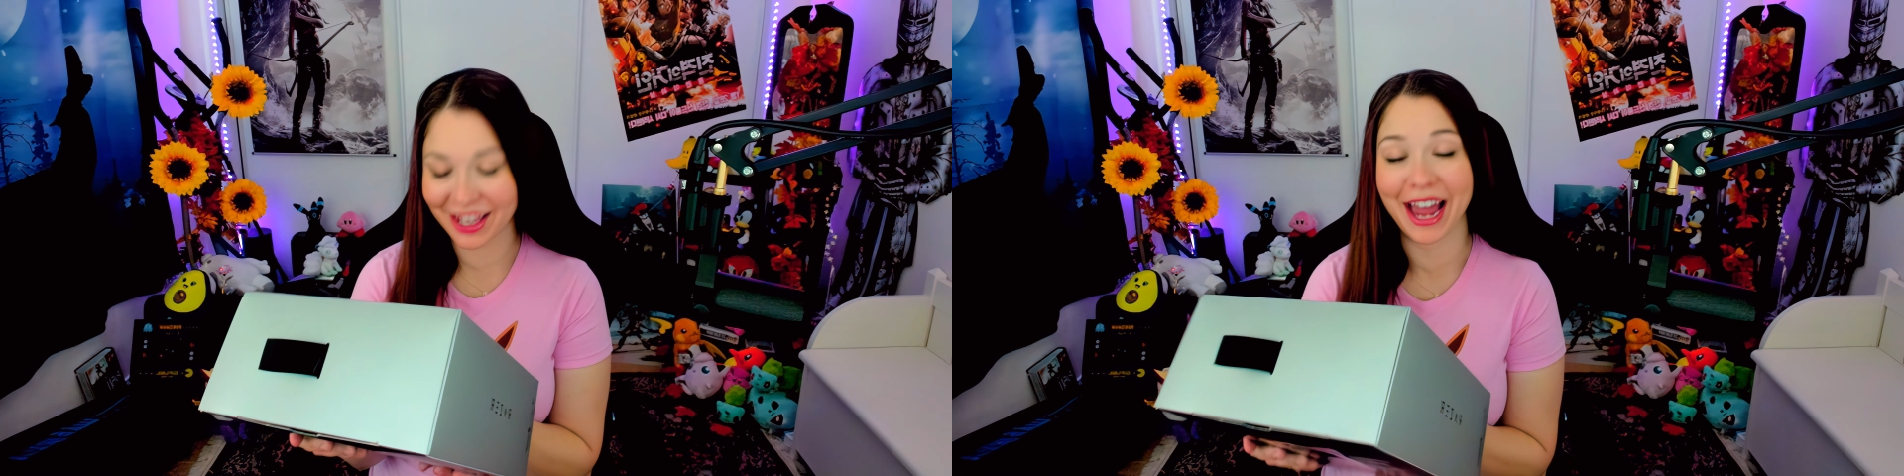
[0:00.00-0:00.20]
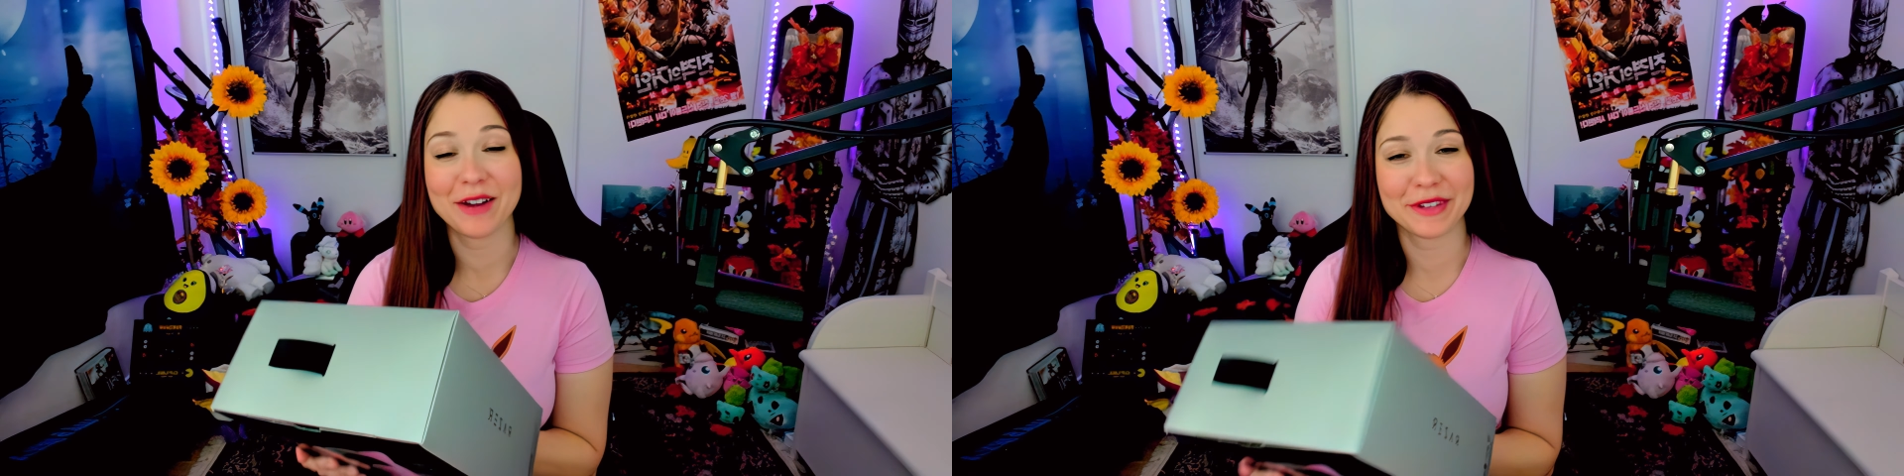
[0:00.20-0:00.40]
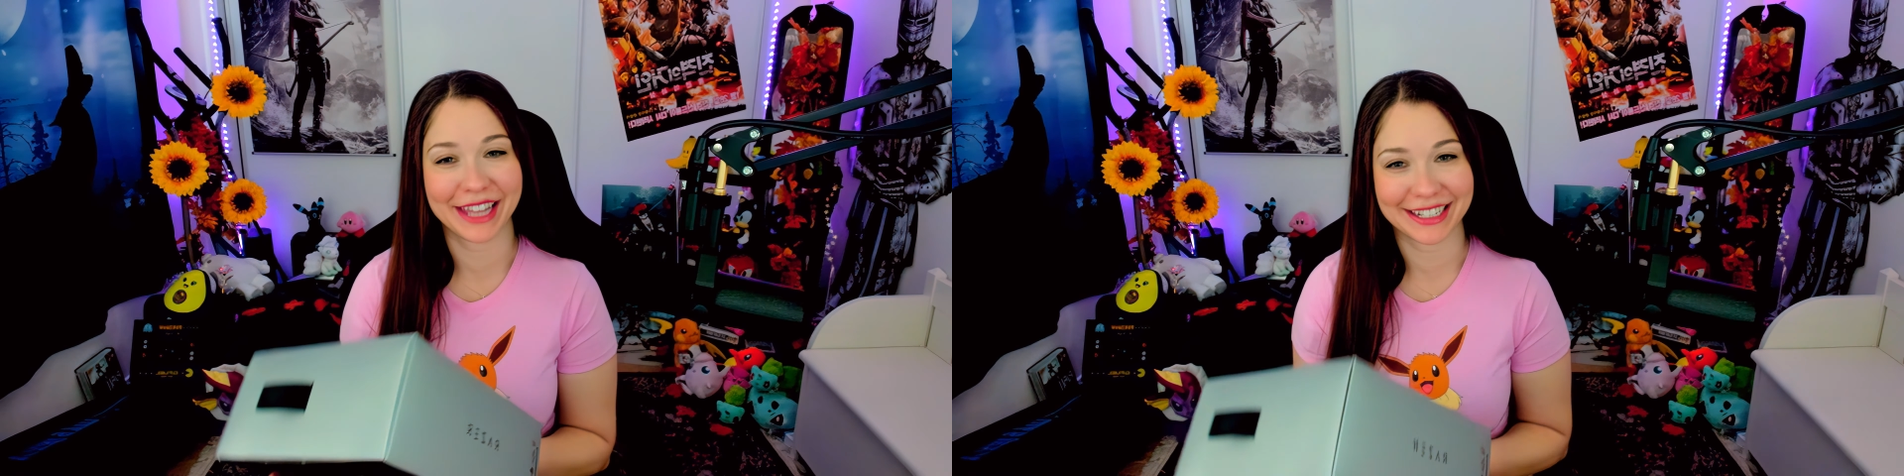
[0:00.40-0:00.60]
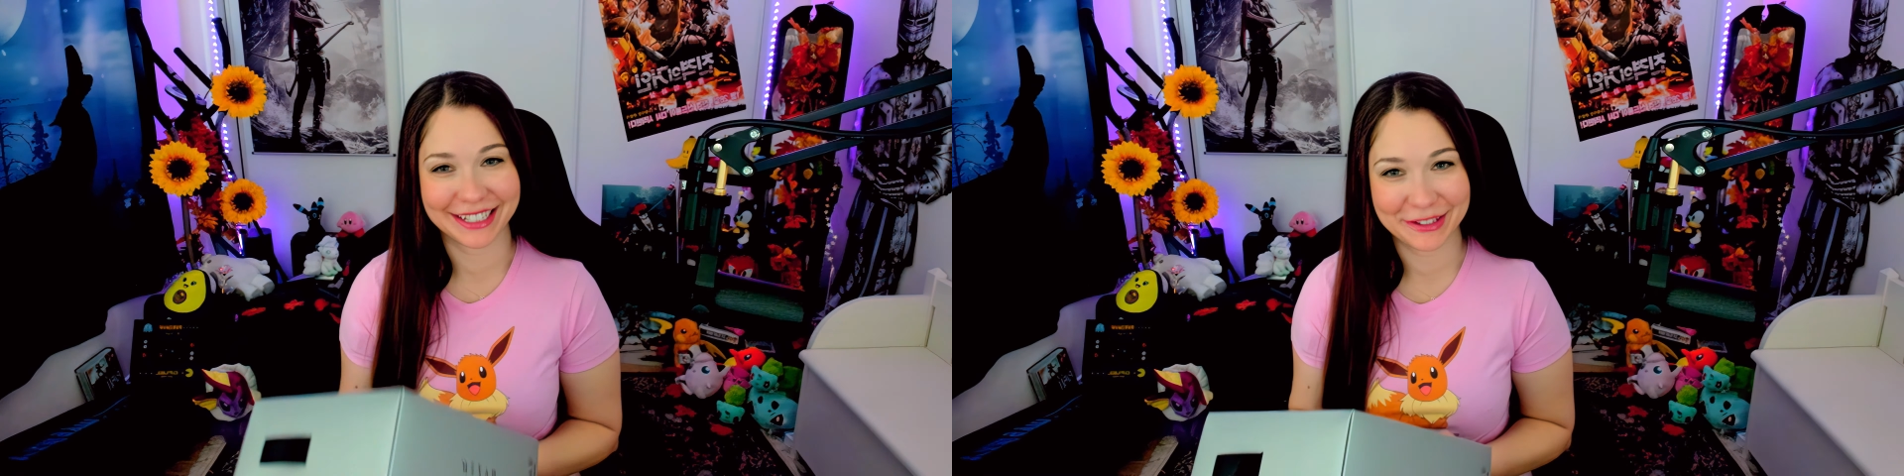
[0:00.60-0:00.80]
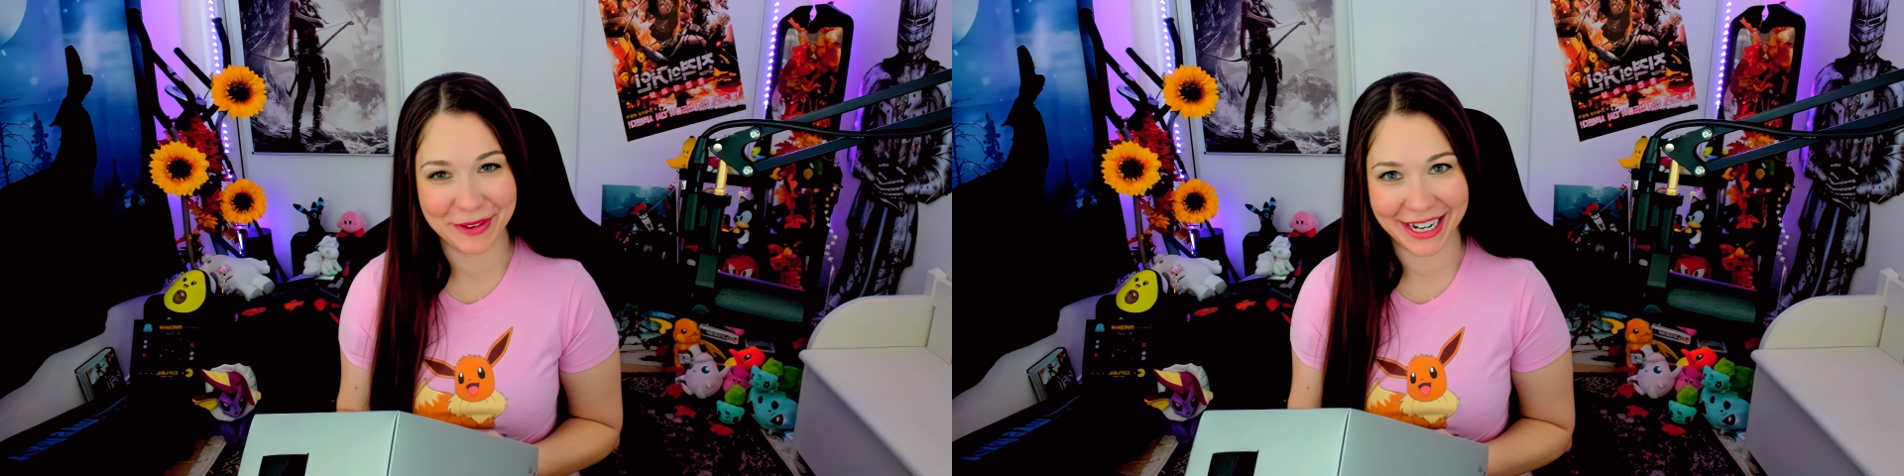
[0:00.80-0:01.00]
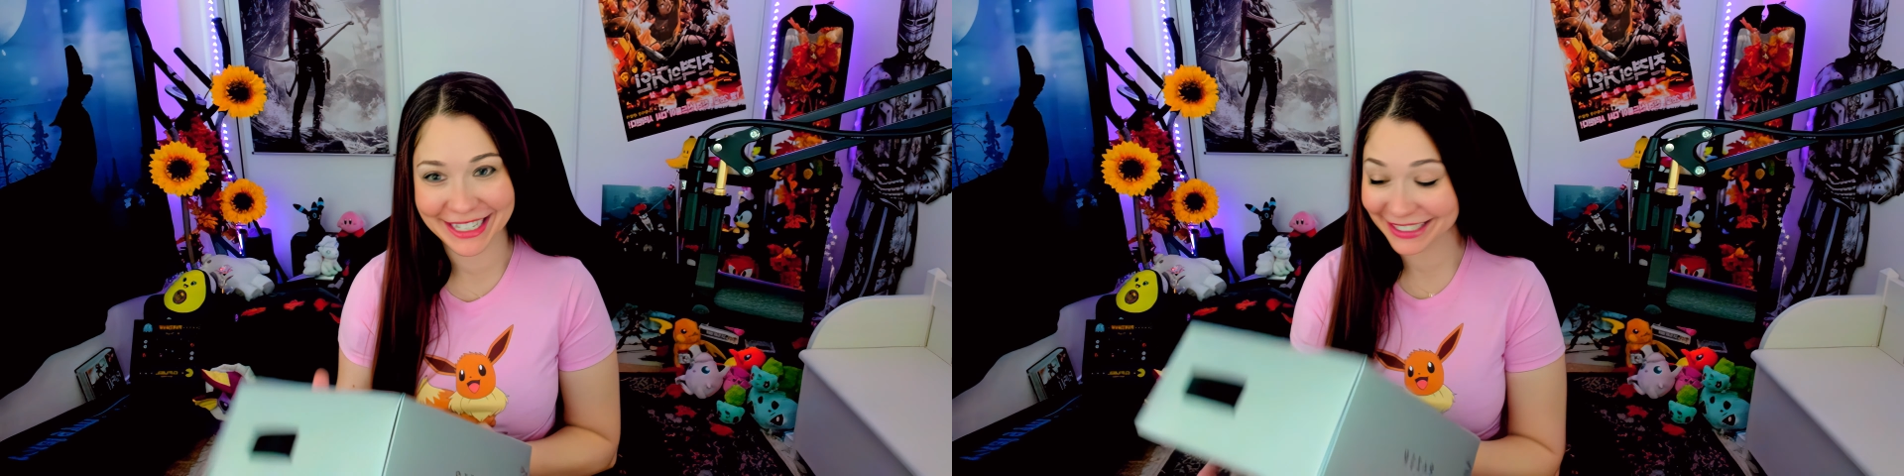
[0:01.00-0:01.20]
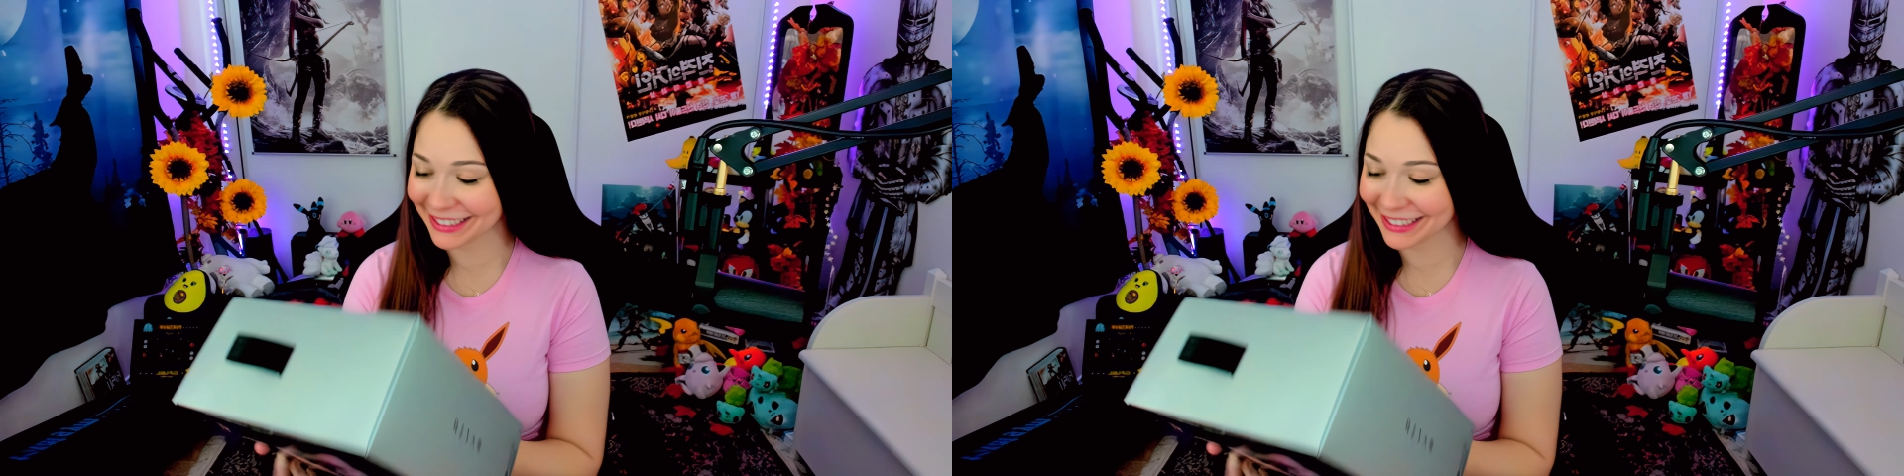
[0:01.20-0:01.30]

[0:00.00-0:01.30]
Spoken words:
line, but that's in Spanish.